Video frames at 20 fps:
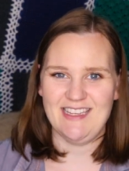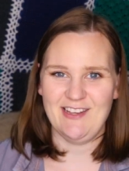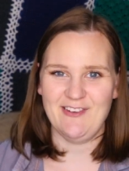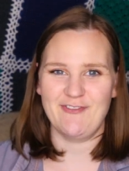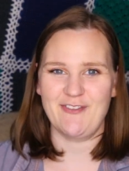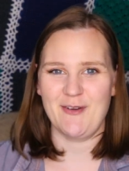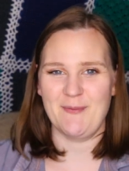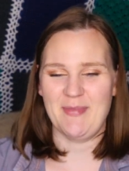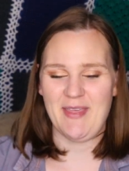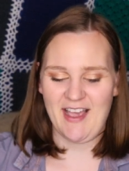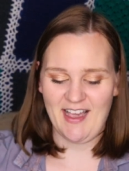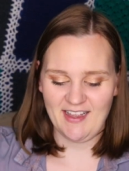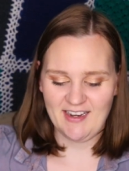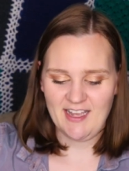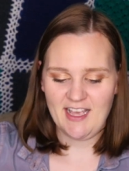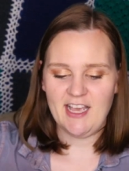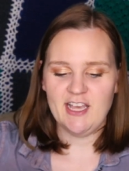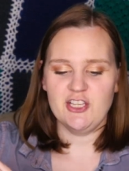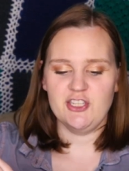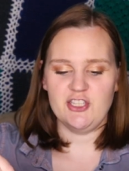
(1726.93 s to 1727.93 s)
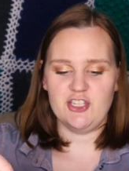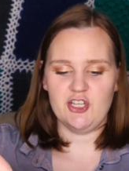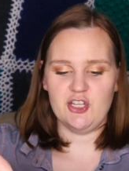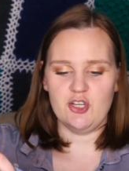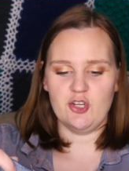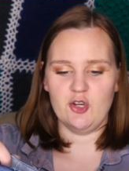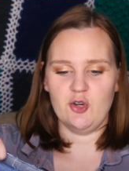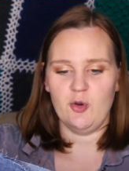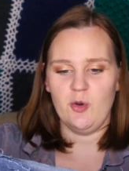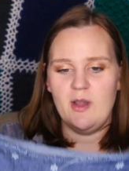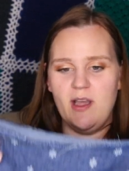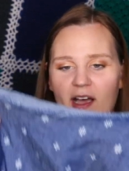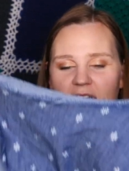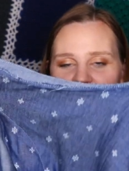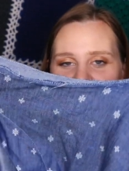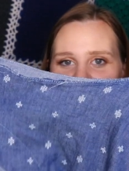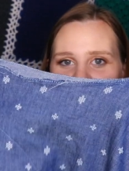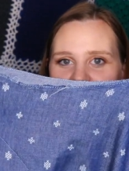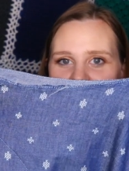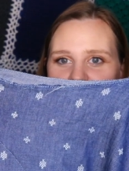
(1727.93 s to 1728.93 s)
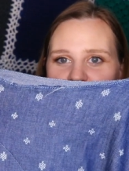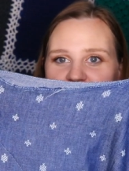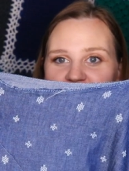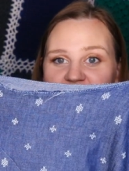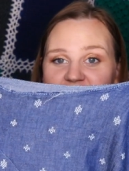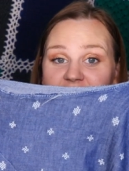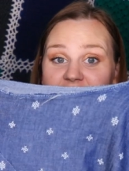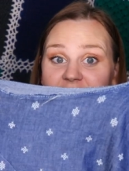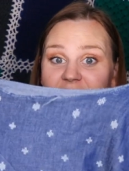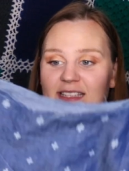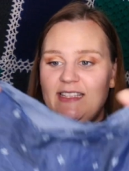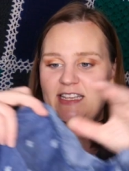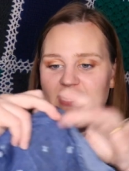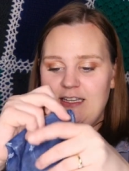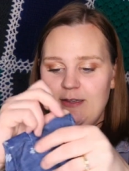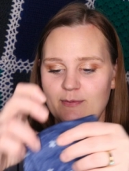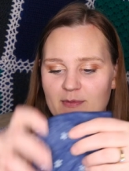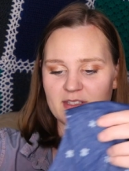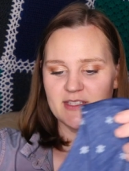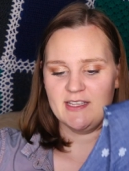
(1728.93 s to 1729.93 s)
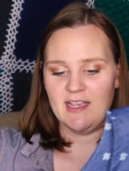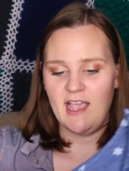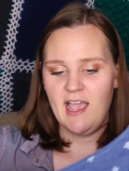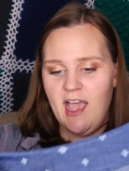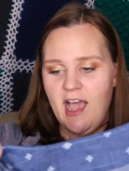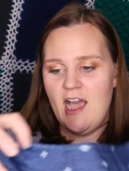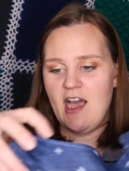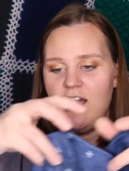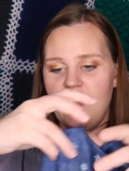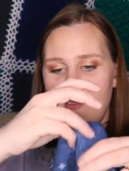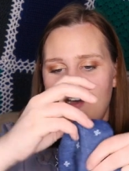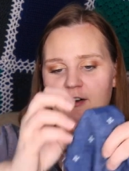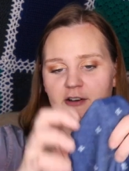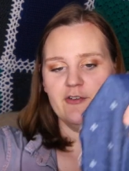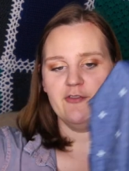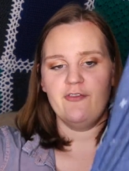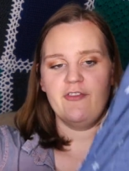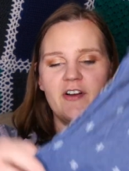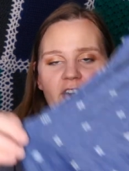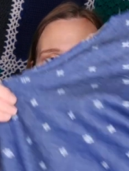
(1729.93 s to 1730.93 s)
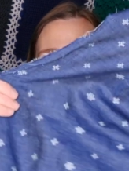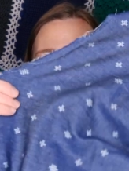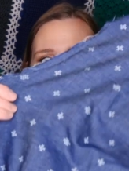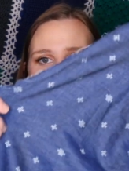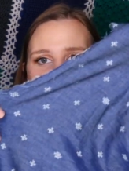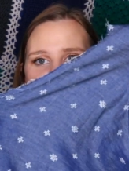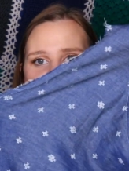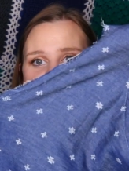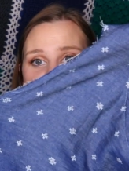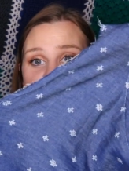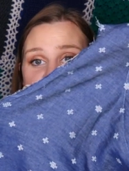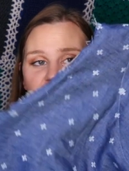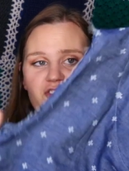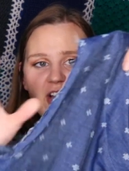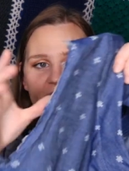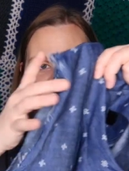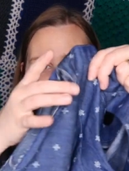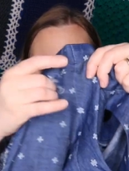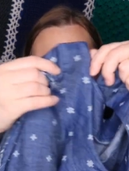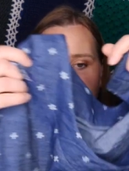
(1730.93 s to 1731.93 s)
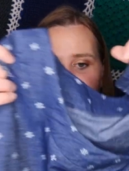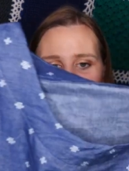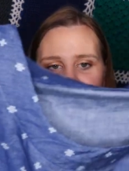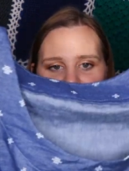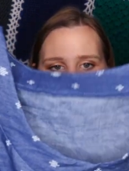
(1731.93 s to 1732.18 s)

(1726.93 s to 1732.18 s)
see from that, to uh, unpick the seams of this dress.